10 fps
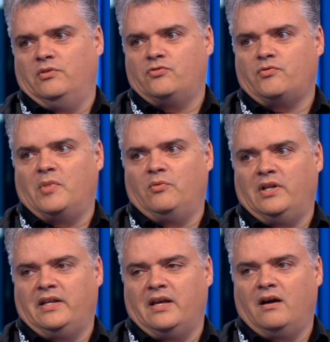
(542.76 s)
this
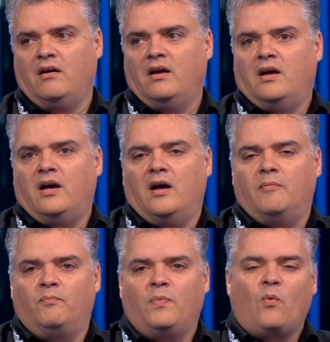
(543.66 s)
remotely now.
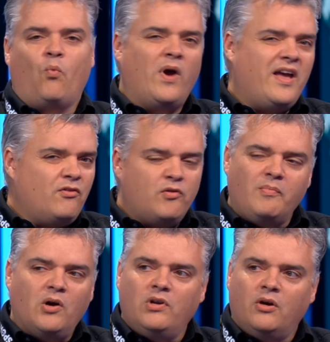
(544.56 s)
Where the
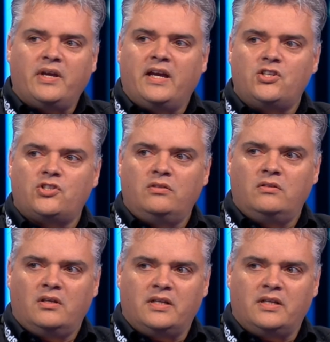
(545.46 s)
remote location